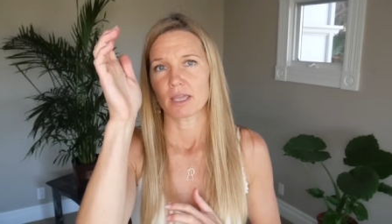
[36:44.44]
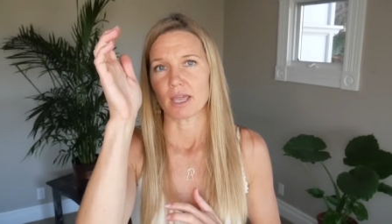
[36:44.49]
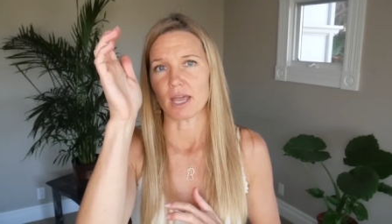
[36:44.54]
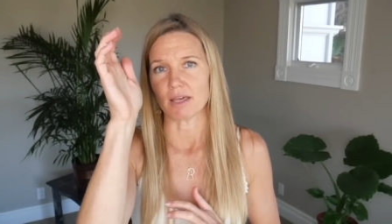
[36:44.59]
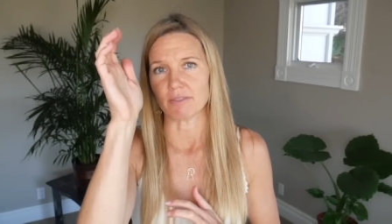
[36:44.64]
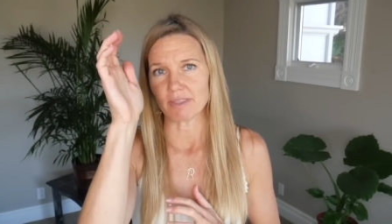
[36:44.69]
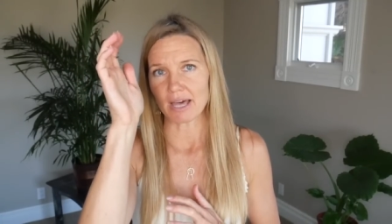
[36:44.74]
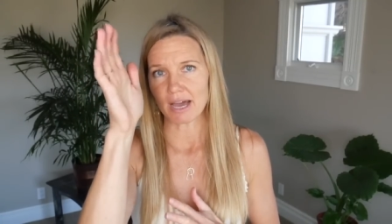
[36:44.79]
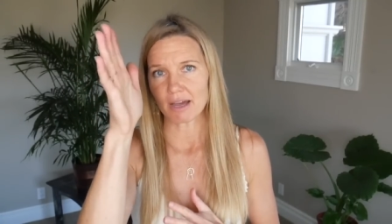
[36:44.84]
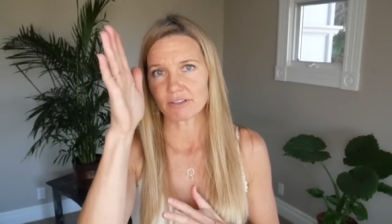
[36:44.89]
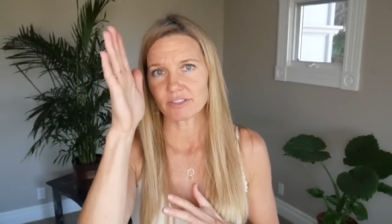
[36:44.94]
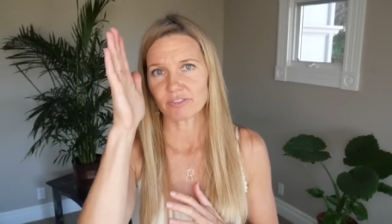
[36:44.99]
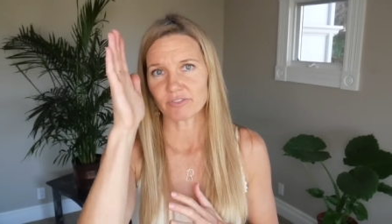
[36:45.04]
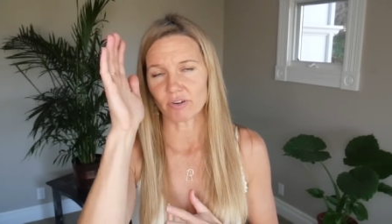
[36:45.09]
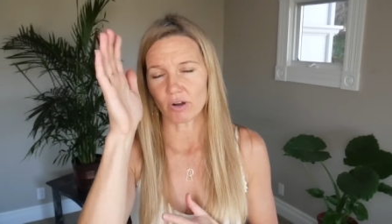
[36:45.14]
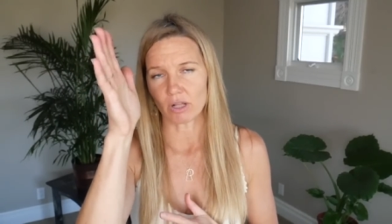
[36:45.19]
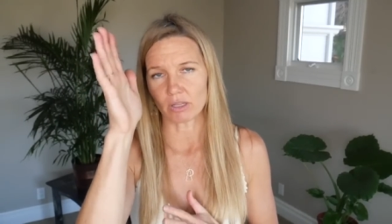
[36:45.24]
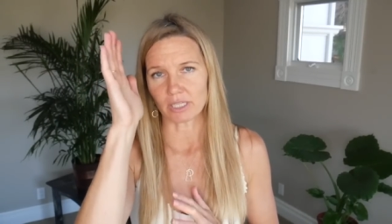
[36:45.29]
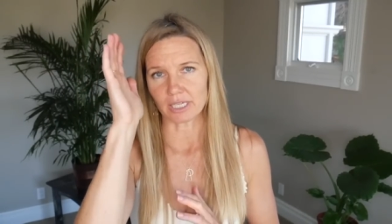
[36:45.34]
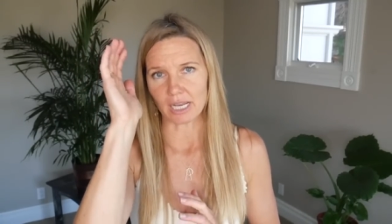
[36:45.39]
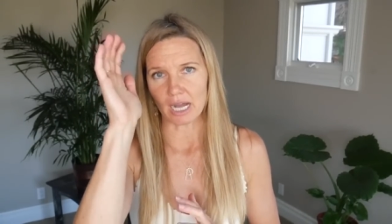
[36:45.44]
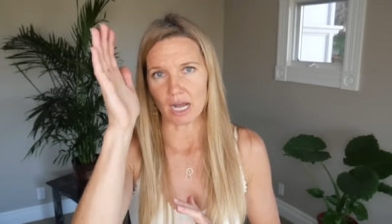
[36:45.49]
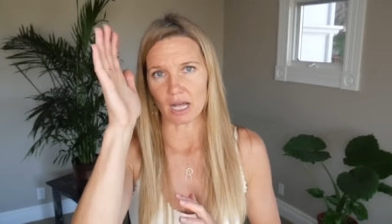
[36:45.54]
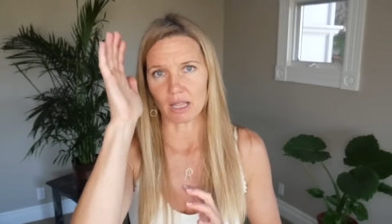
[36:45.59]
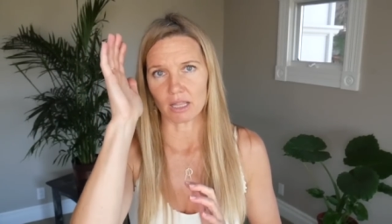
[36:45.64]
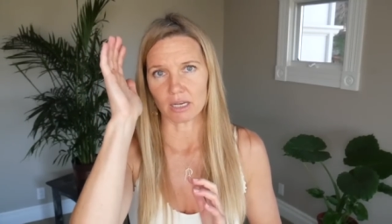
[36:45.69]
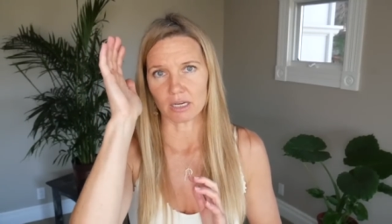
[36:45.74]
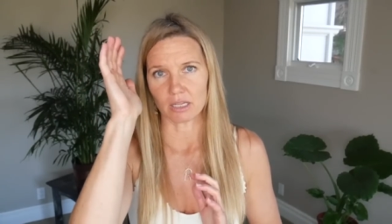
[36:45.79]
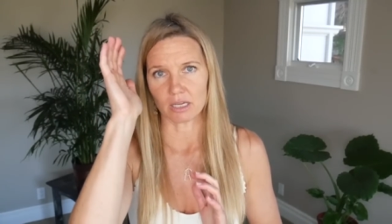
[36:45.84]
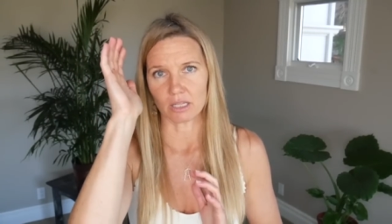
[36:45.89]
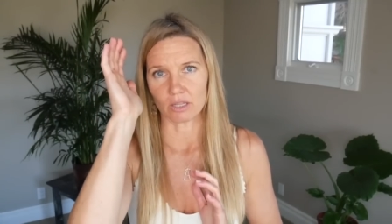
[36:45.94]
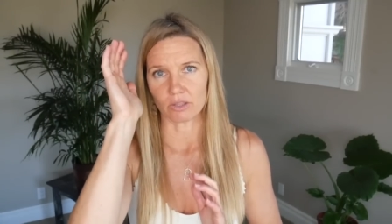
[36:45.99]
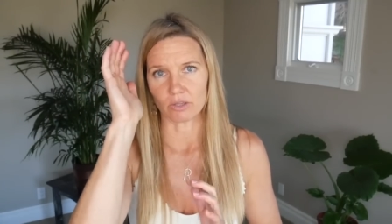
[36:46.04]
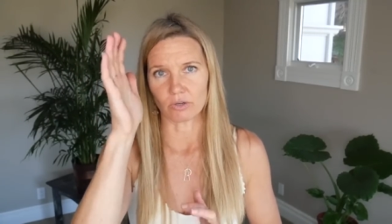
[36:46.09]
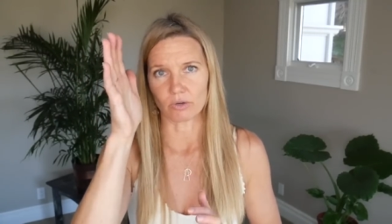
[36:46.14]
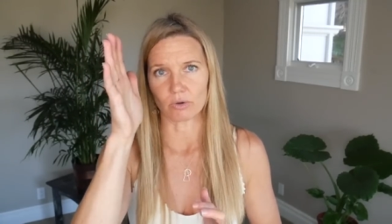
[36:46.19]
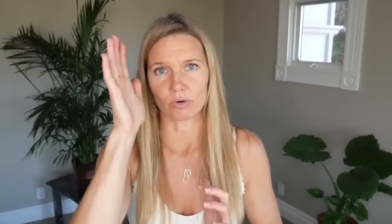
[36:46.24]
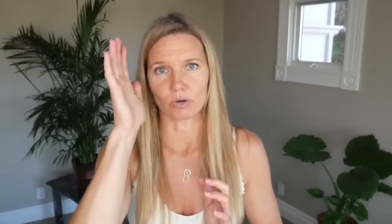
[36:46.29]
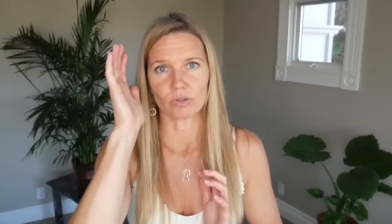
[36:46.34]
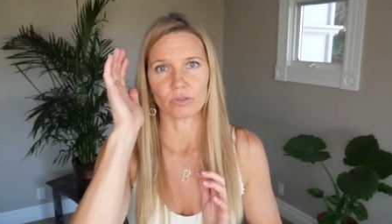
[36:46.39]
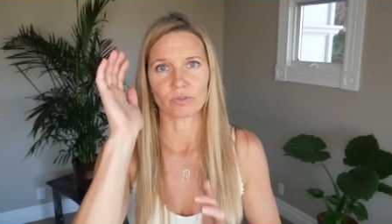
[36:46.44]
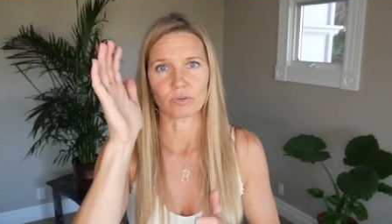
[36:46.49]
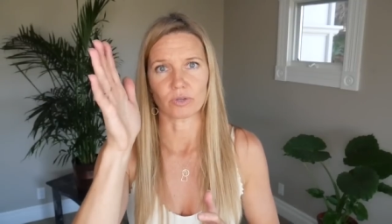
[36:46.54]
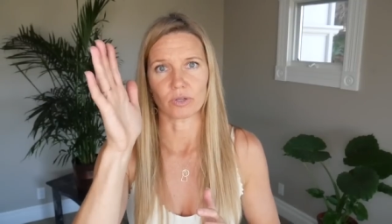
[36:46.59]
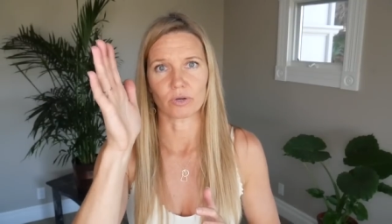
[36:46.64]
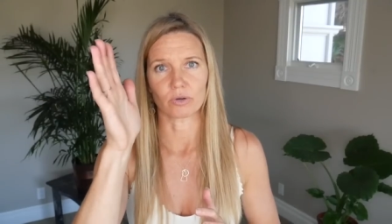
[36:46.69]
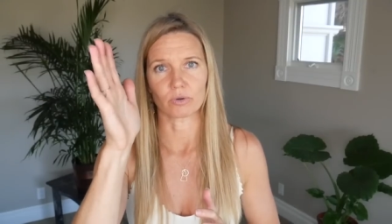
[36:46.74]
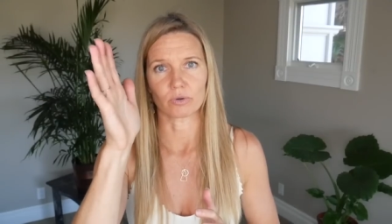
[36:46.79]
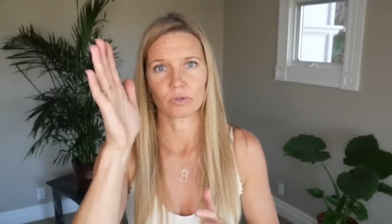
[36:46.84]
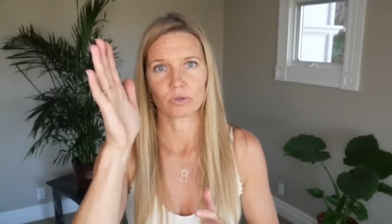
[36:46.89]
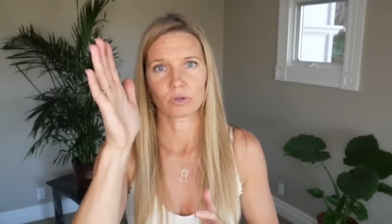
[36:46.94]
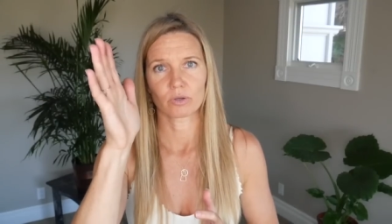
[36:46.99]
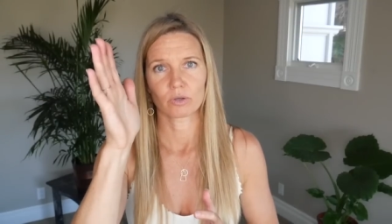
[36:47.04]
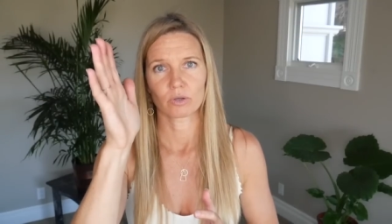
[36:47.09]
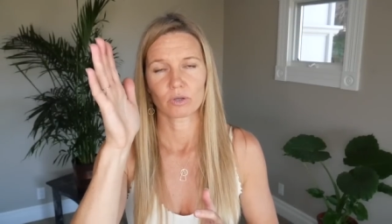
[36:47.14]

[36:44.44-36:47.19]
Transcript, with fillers: And that's falling on the North Node.